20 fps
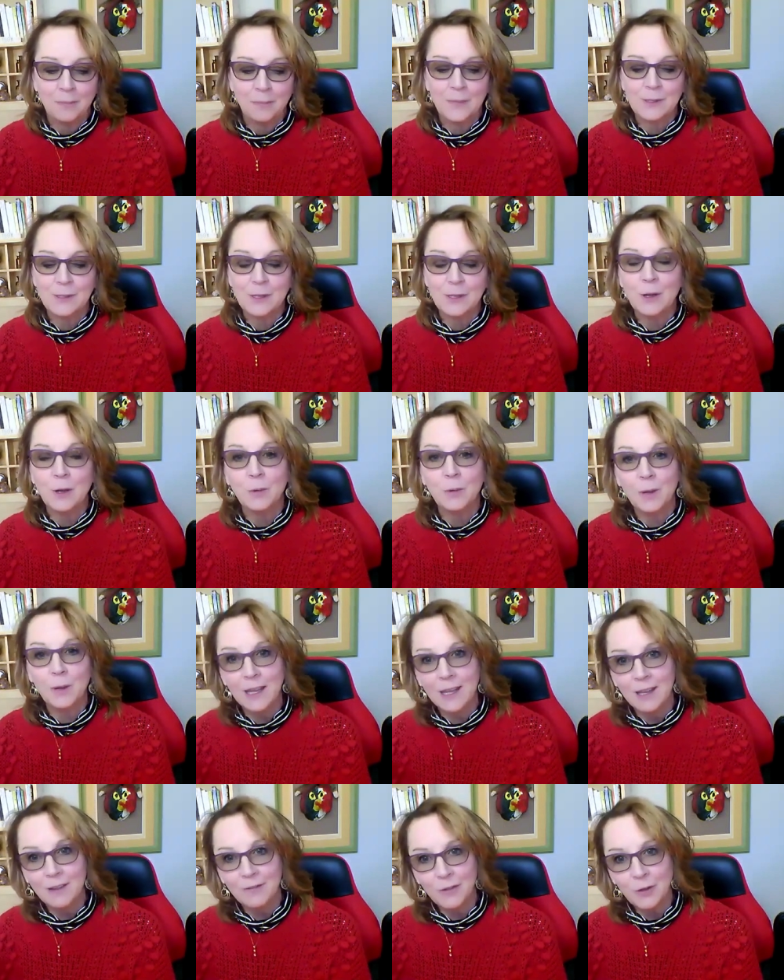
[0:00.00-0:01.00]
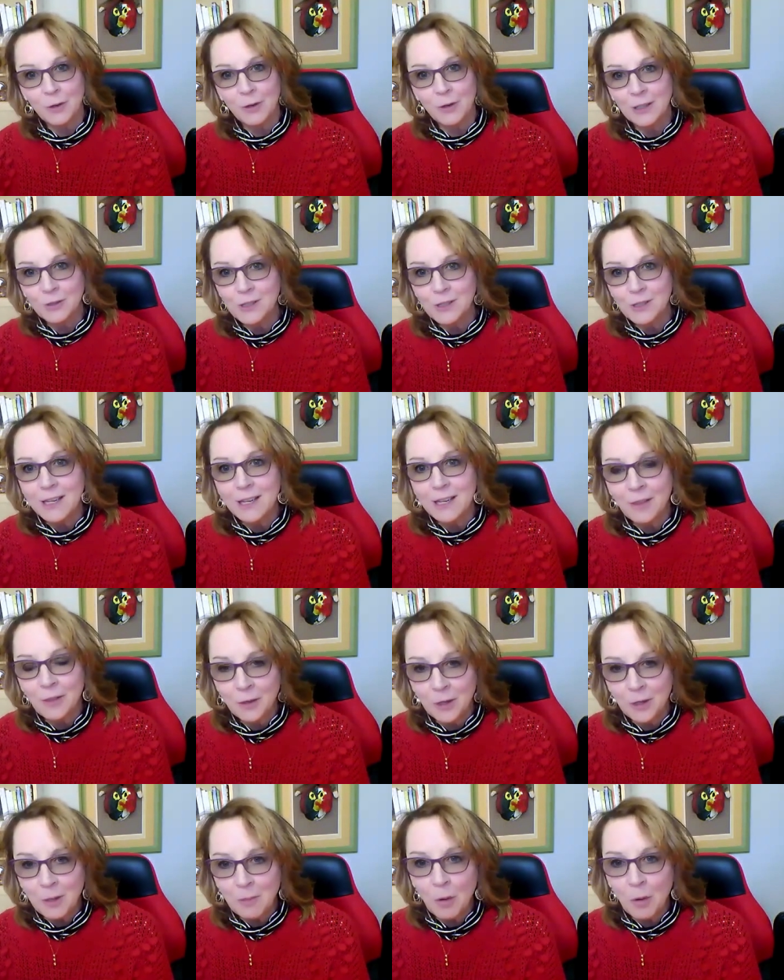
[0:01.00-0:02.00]
So if you're interested in
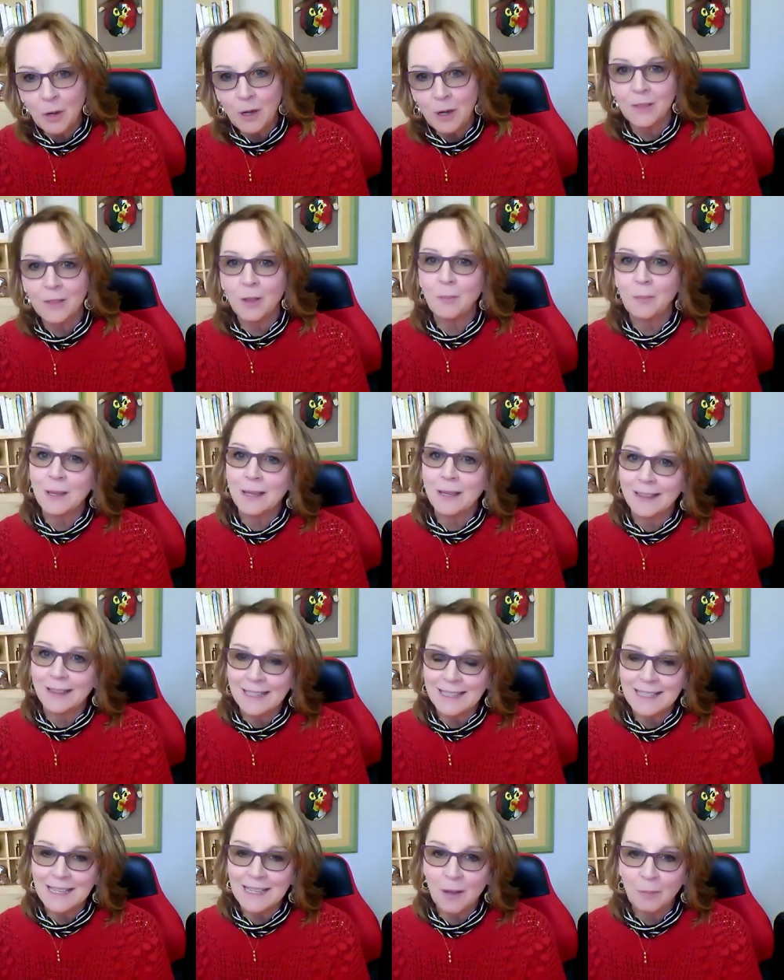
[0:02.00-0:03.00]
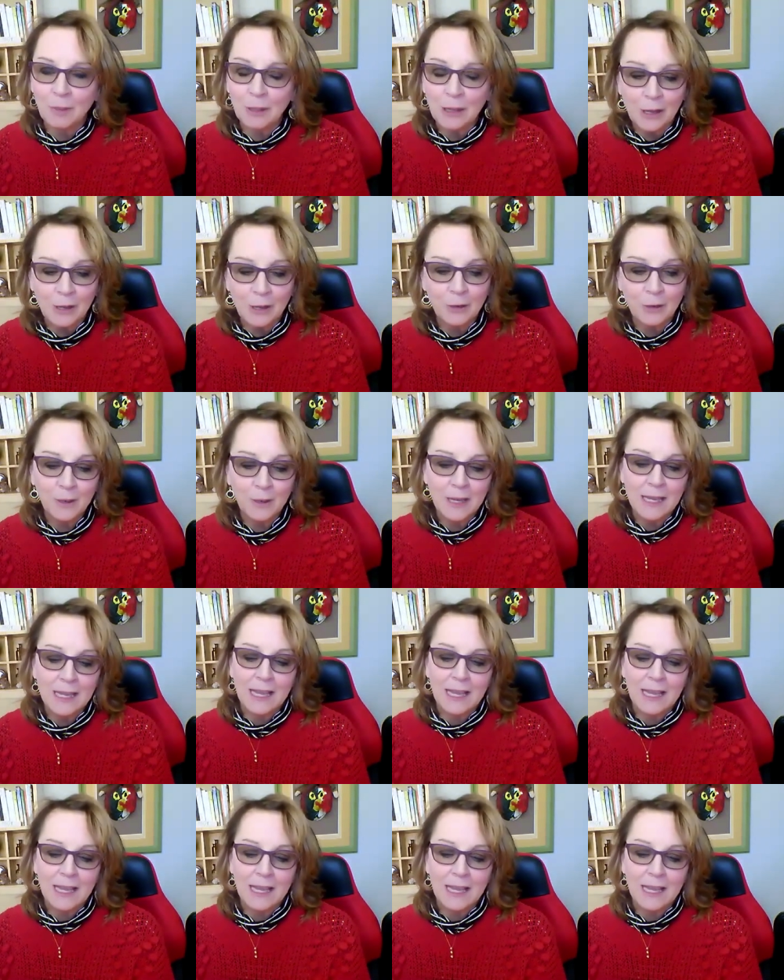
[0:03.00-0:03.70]
learning more, there'll be a link down below.